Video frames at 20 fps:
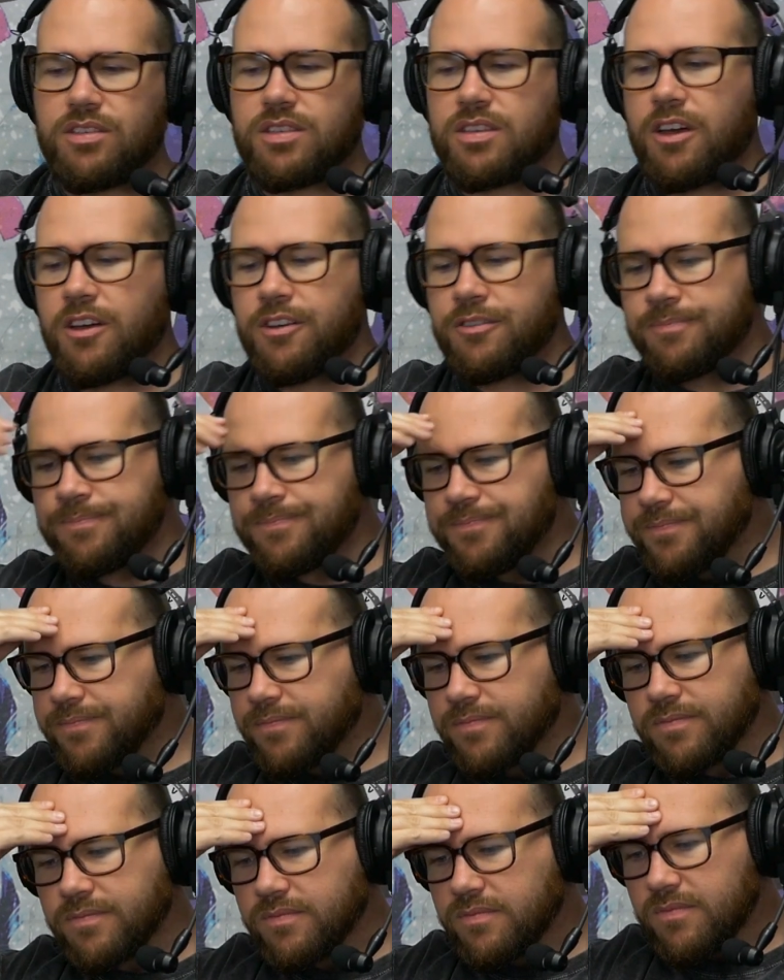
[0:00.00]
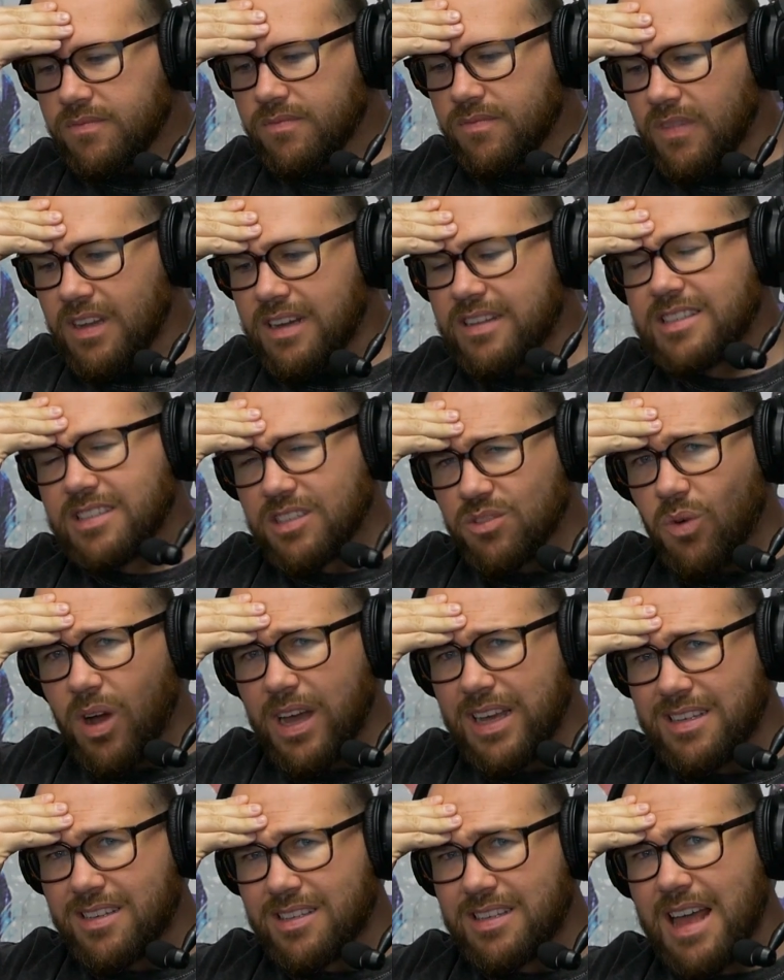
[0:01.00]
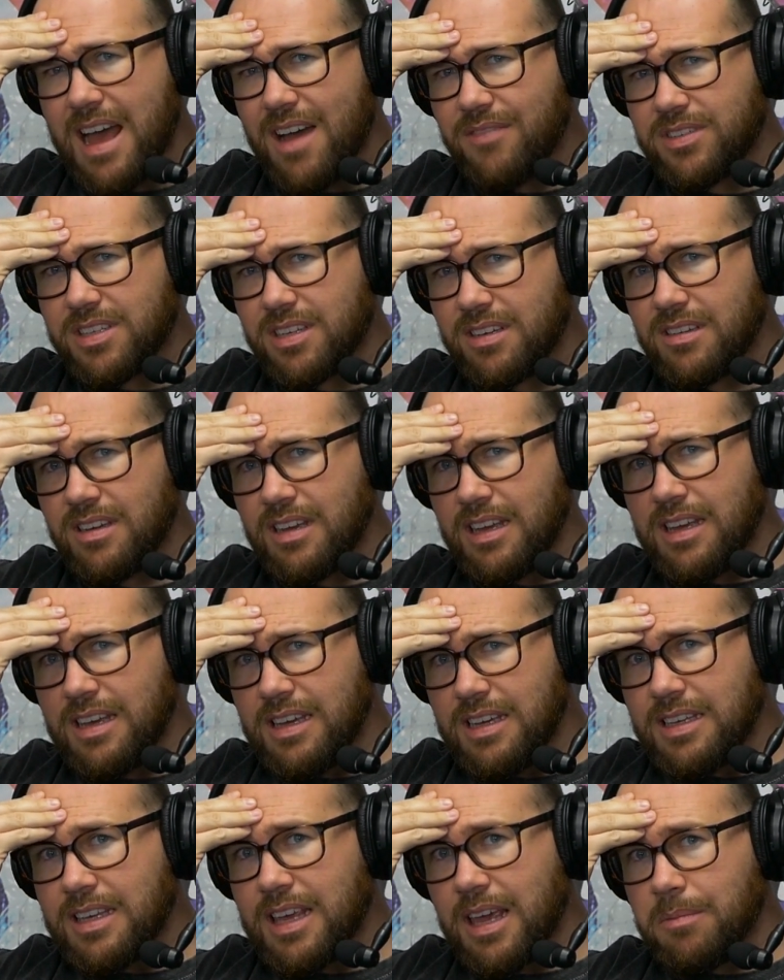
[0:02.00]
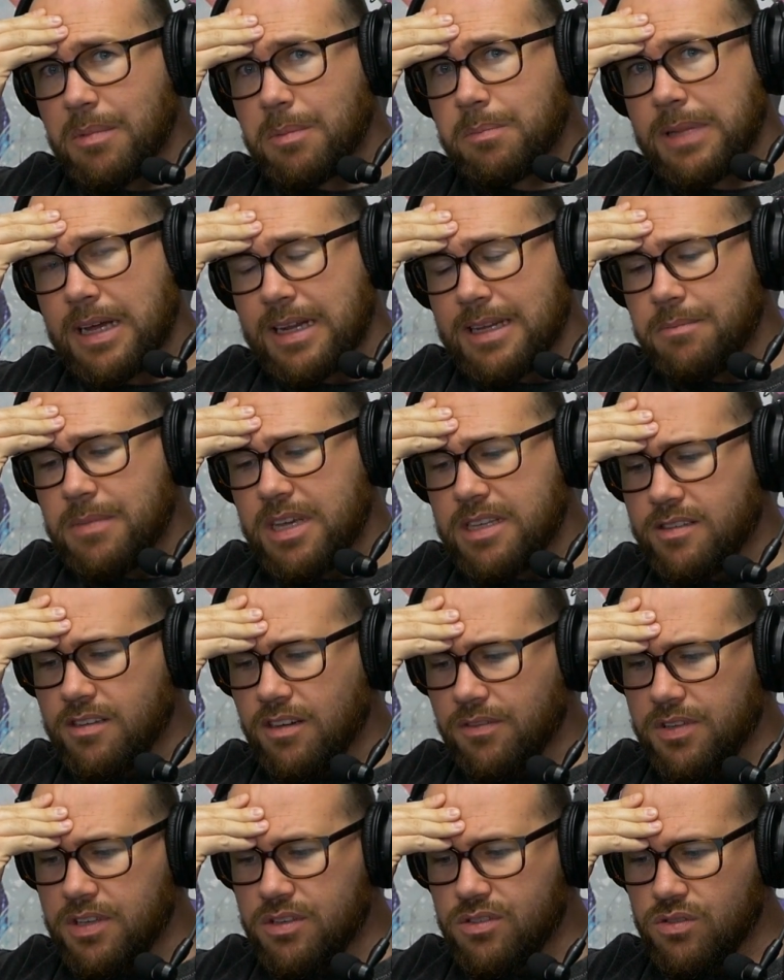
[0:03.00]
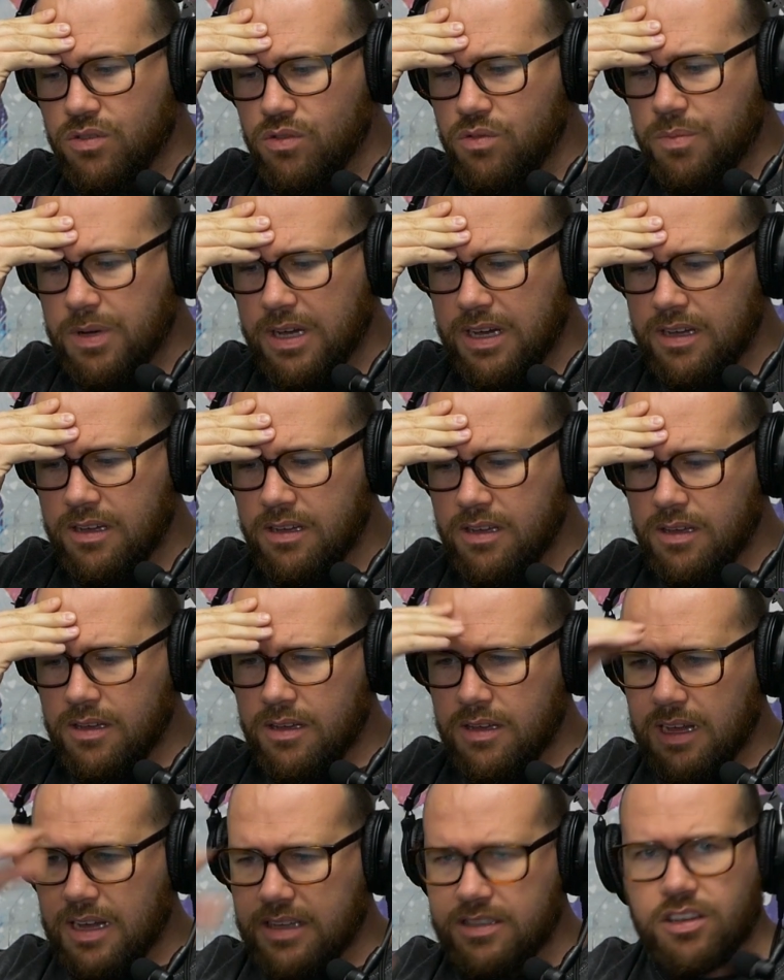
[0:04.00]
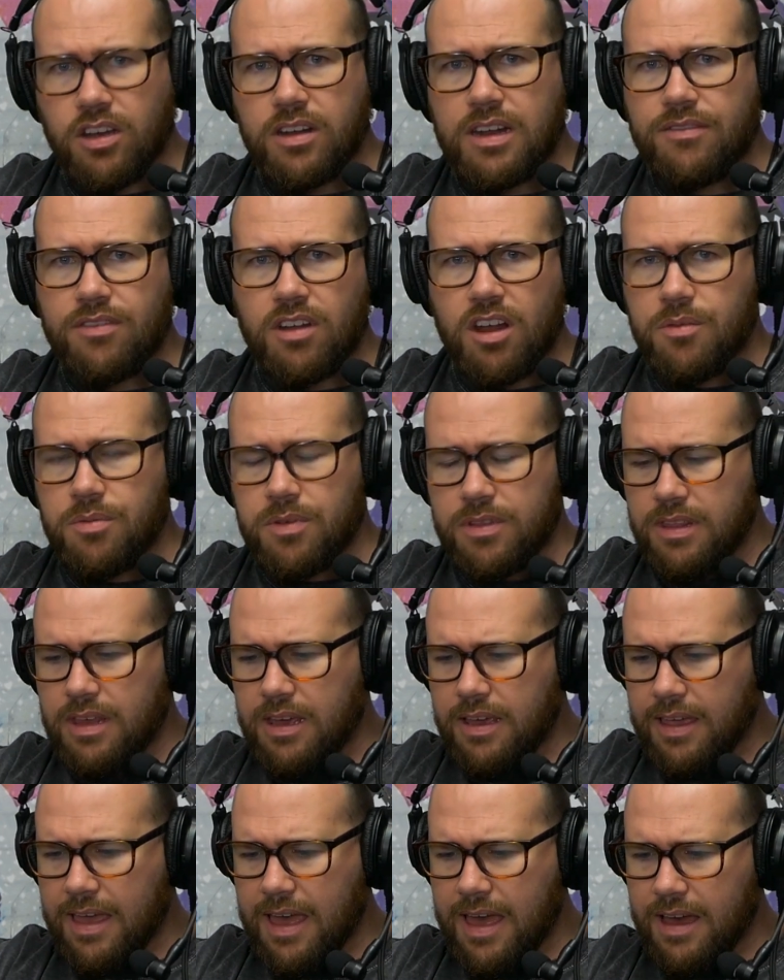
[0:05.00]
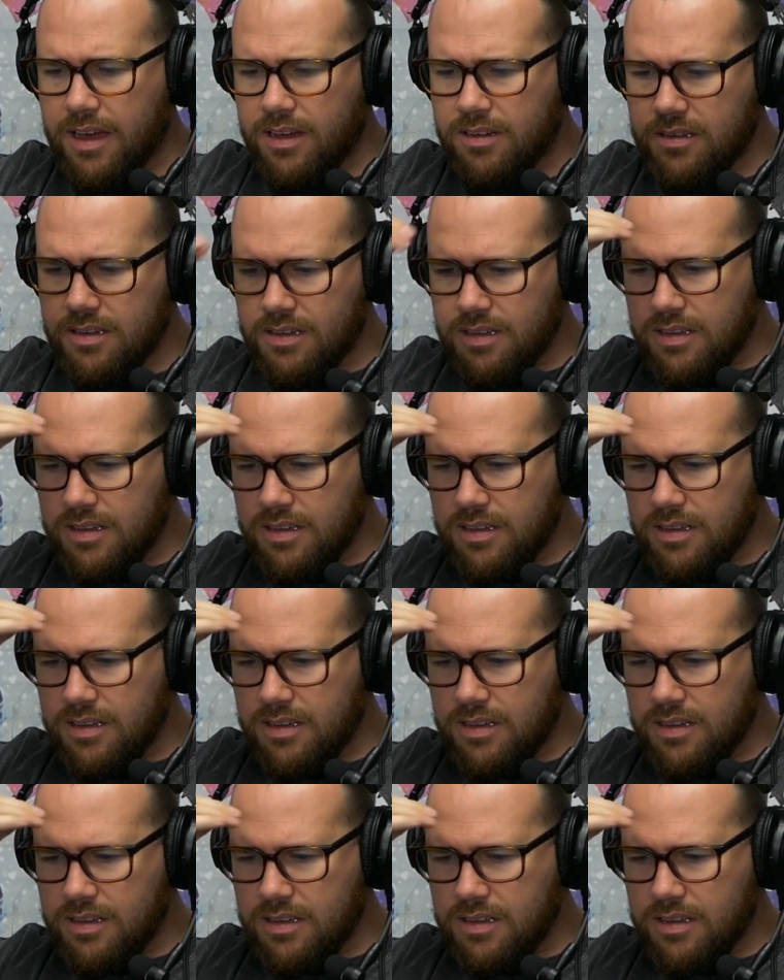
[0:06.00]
So this is why you just have to keep your bloody mitts off your super. Don't even open the account.